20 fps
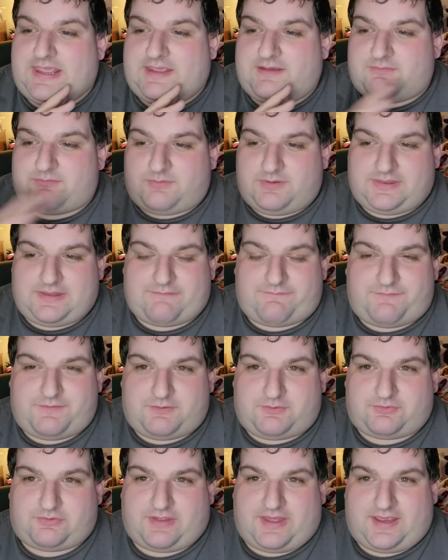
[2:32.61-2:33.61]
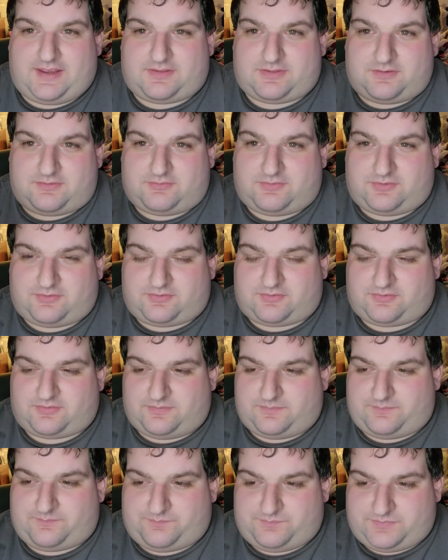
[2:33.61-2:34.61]
It really feels like they're
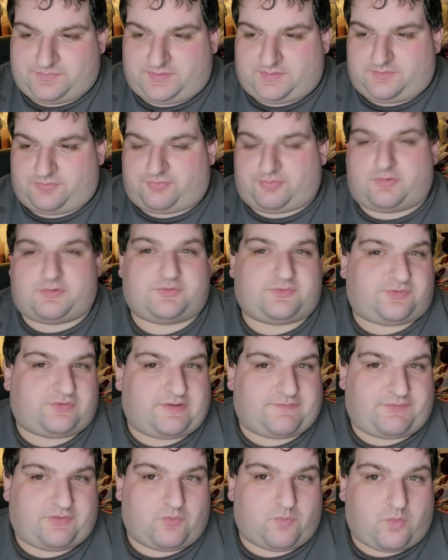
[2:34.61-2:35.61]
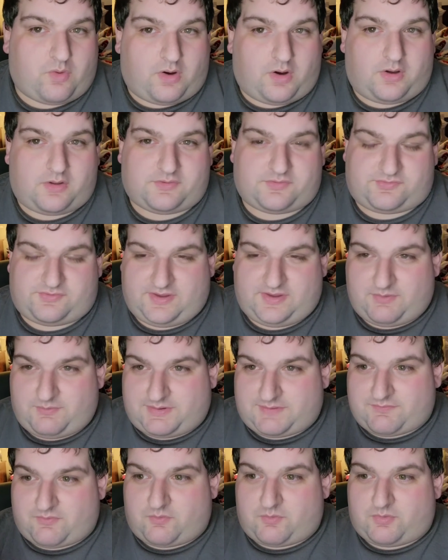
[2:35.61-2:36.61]
just throwing stuff at the wall and seeing
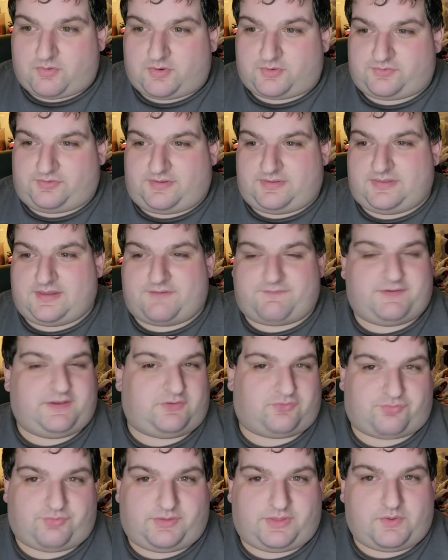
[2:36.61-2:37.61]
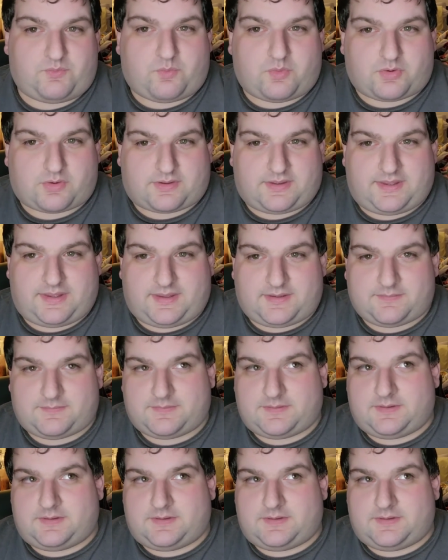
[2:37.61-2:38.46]
whatever works, and nothing is really working.